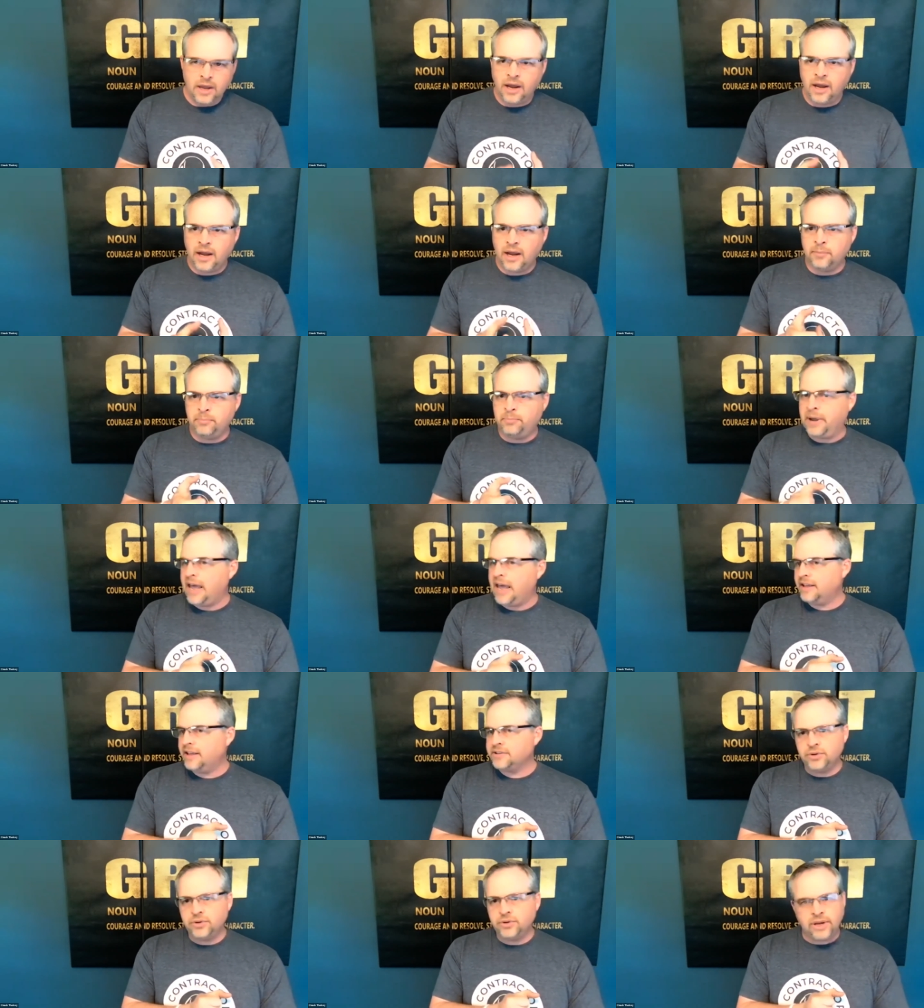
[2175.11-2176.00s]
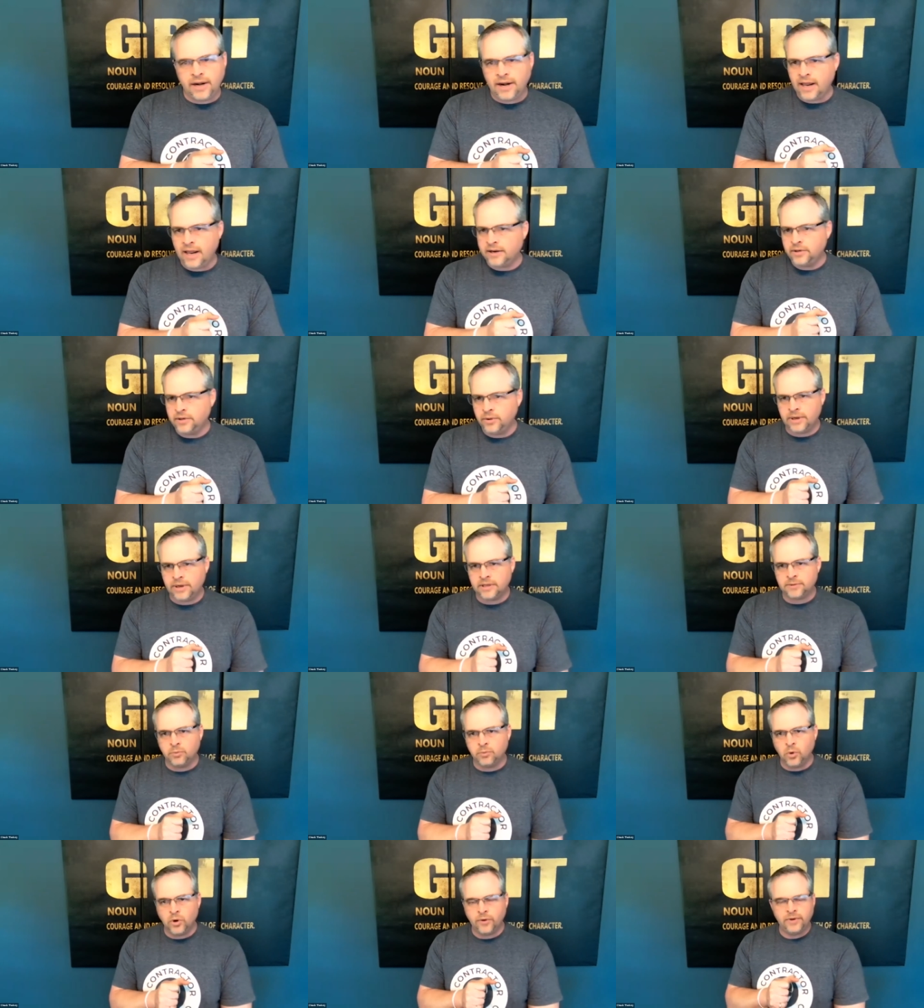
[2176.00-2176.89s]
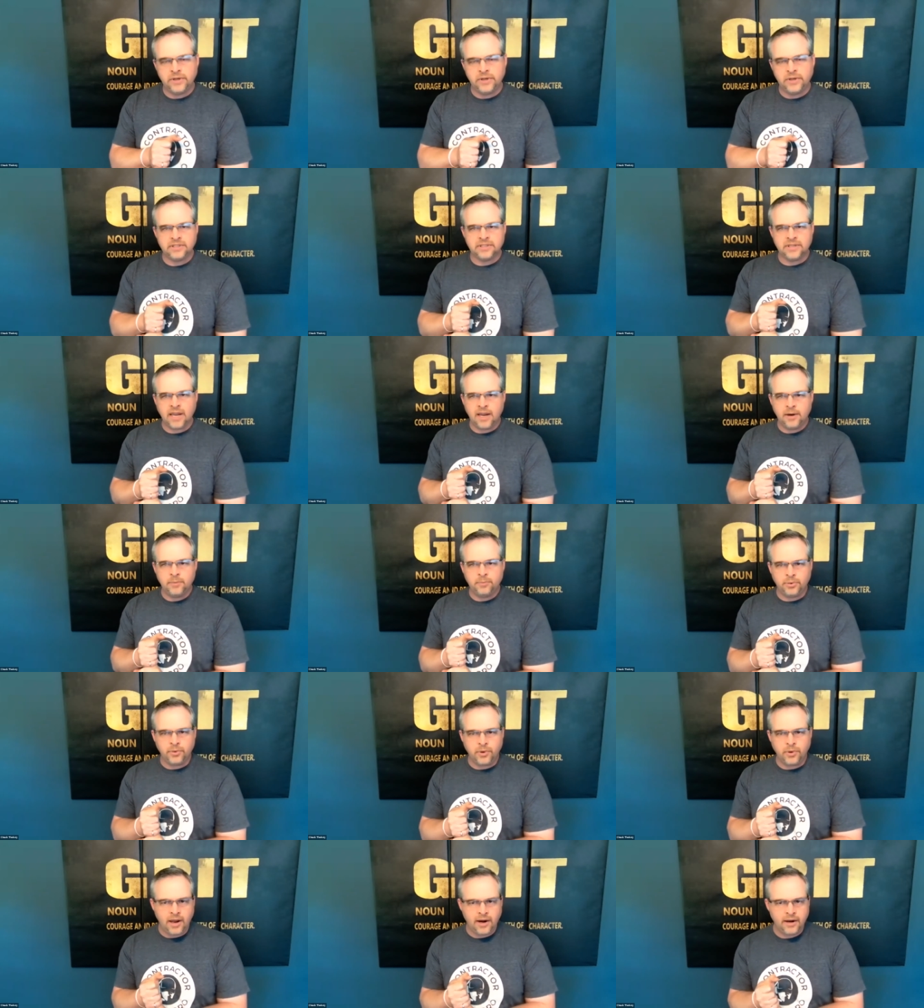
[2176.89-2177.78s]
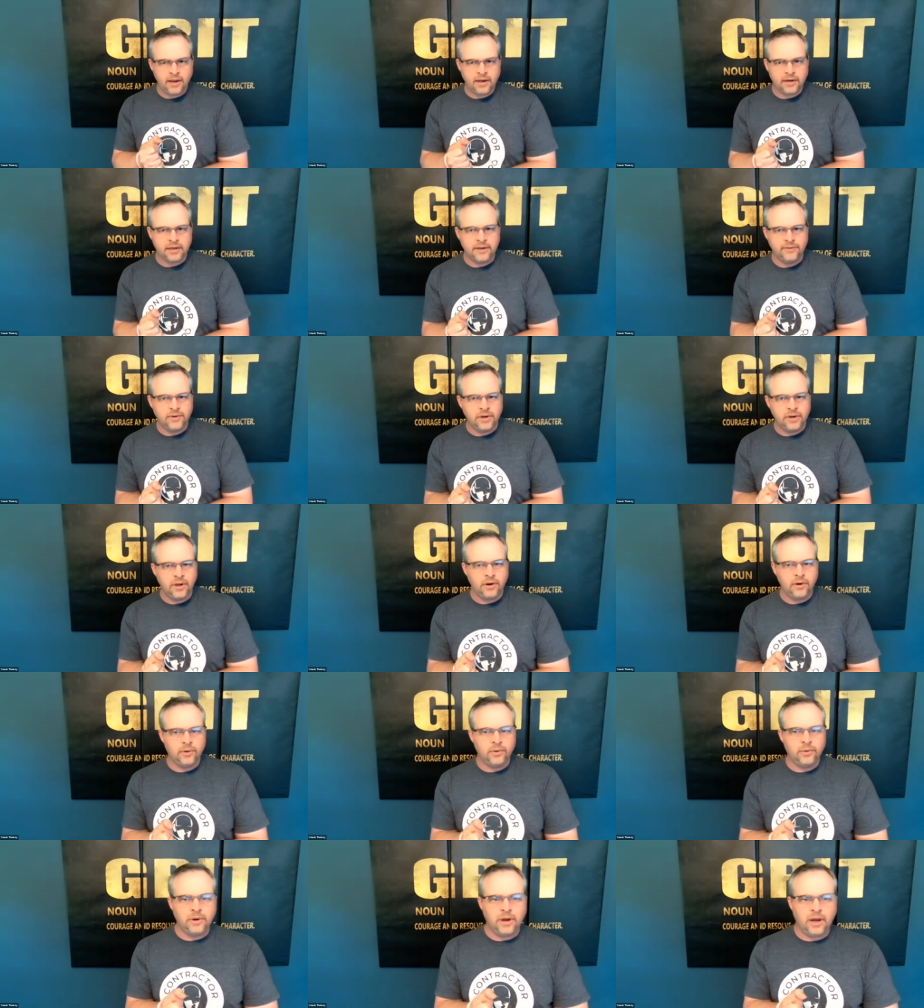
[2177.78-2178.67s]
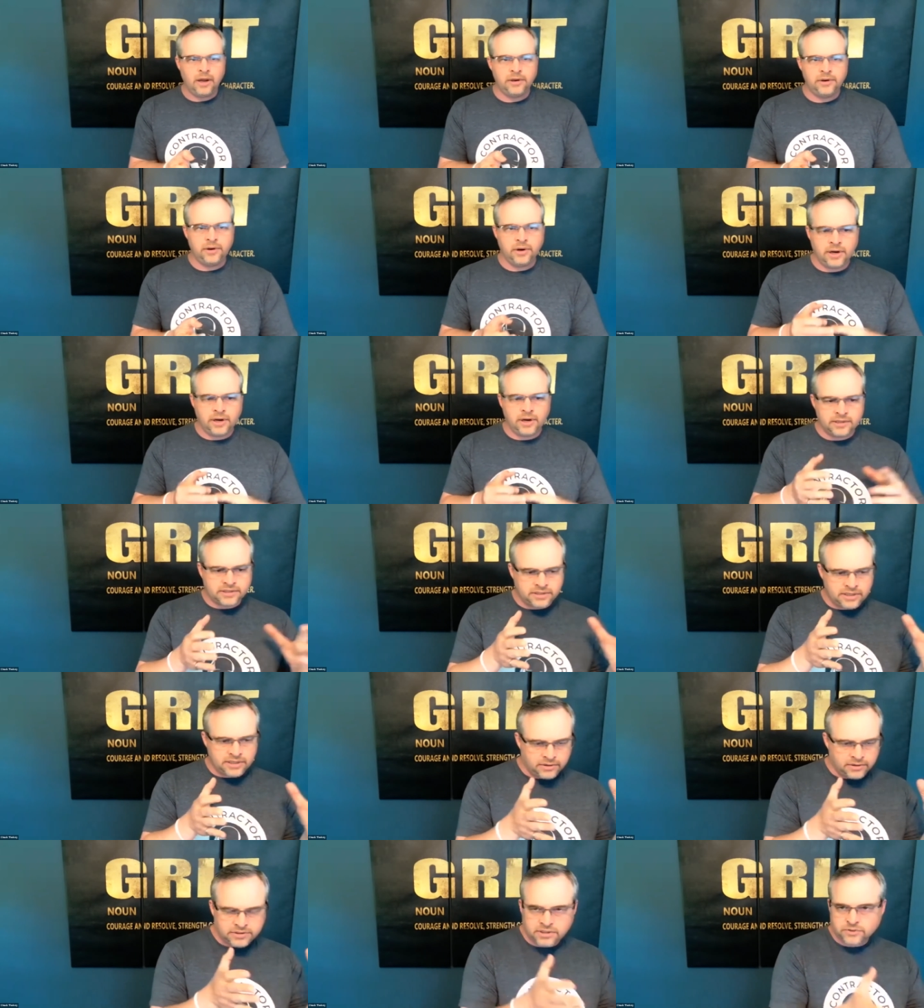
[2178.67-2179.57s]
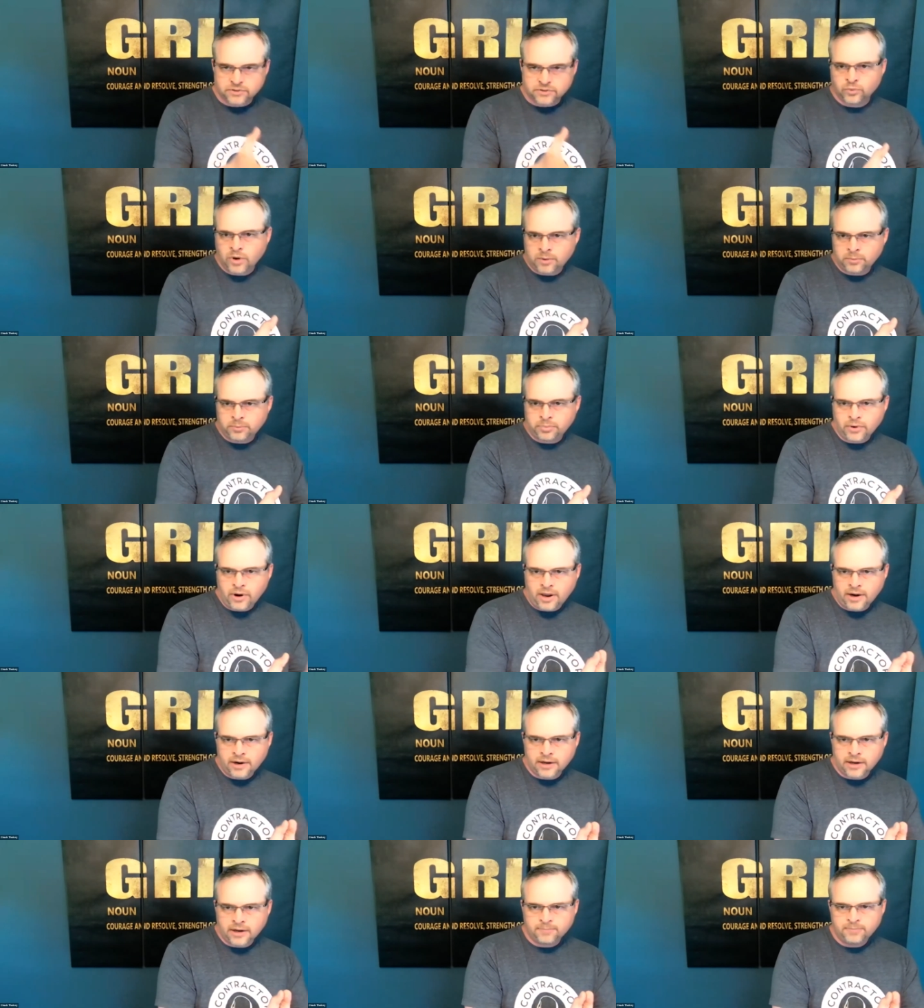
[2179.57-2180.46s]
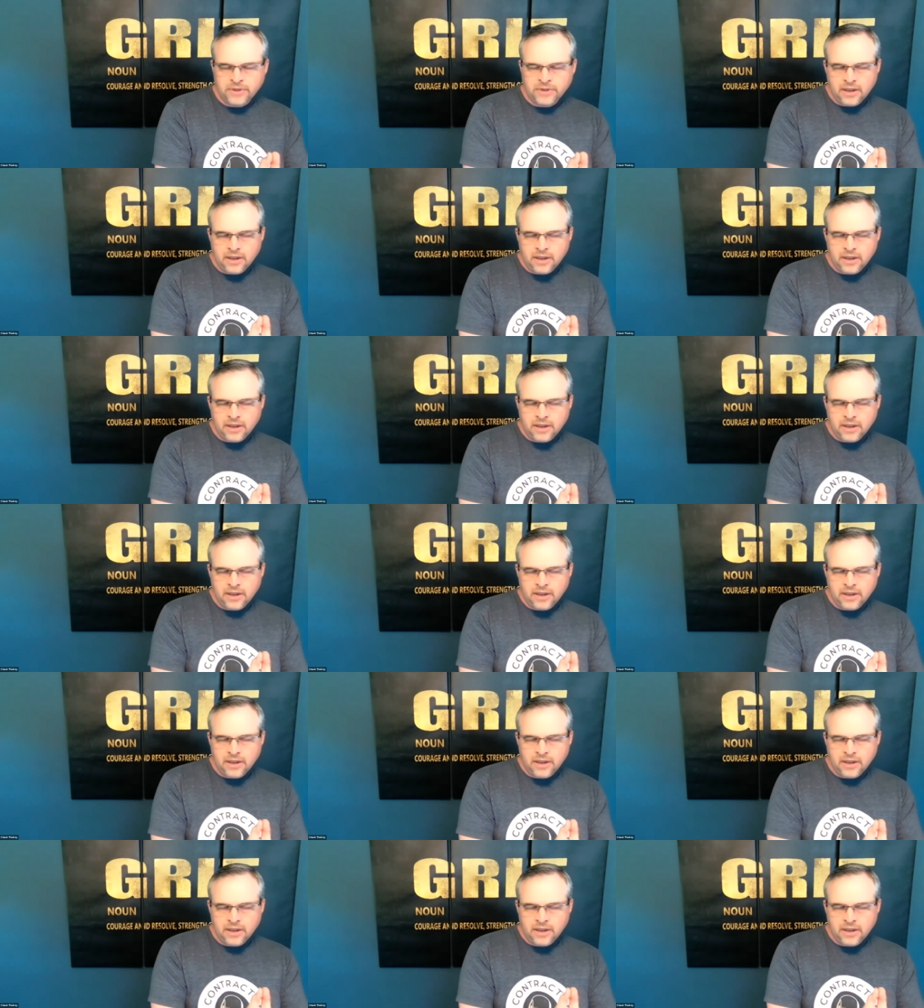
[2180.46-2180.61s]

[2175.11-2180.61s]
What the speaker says: Baths, you cannot do it. It's more of a design product, even though you're going to sell just one product.